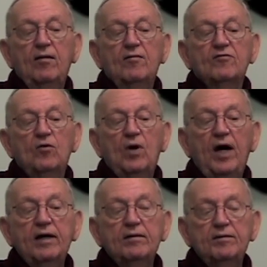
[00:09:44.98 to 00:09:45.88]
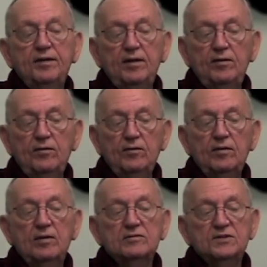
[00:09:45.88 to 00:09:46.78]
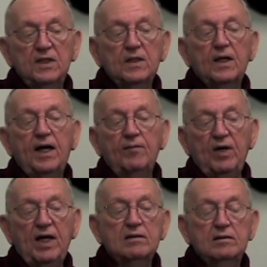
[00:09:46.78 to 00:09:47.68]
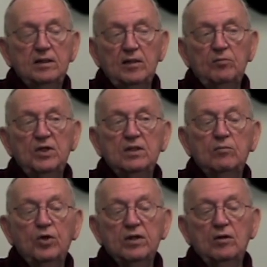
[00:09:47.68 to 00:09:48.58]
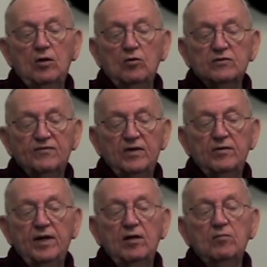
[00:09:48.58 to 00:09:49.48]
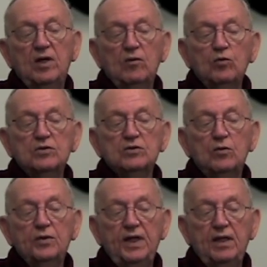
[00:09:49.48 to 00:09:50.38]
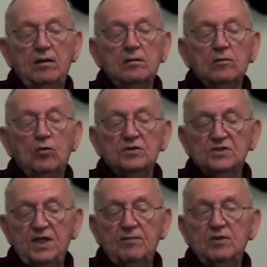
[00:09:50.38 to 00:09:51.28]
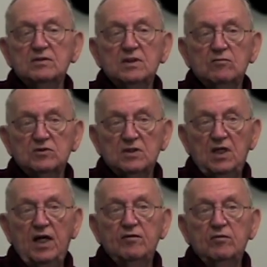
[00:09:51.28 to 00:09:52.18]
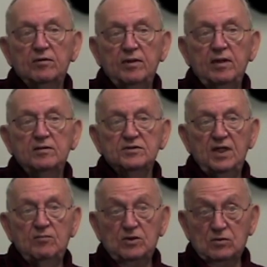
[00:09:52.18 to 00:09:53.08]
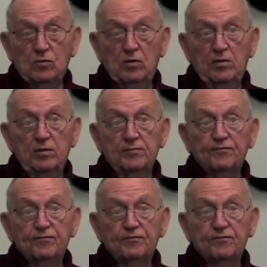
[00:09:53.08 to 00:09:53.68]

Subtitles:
So I continued, sent a guy back to tell Bud to bring the hose further down by the Woods Hotel, or Sammy's. There was a hydrant there at Sammy's corner.